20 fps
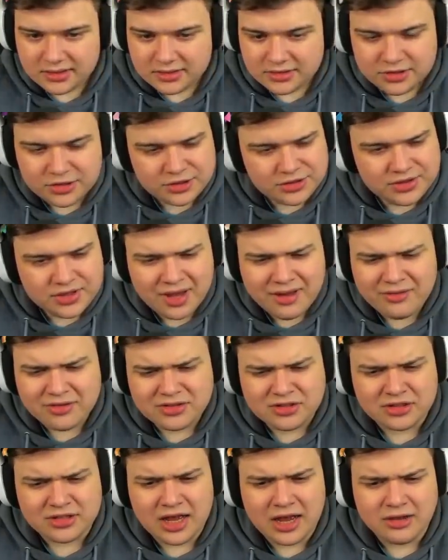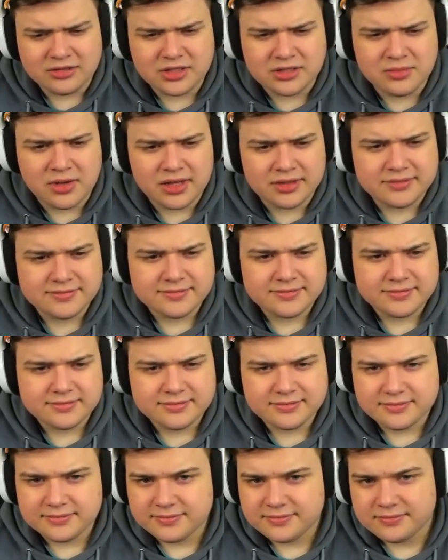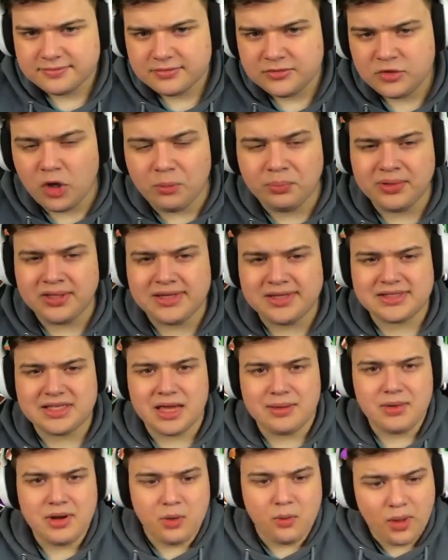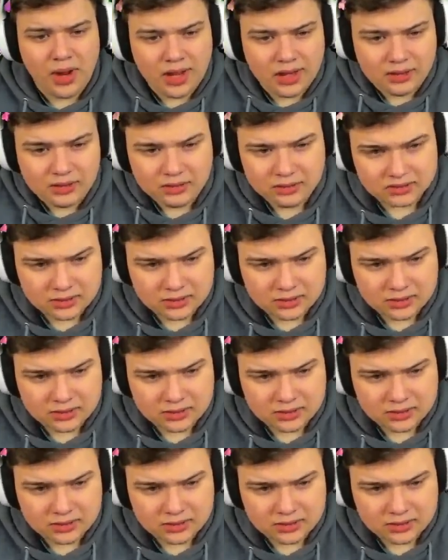just give us good houses, man. Not played this game in a while.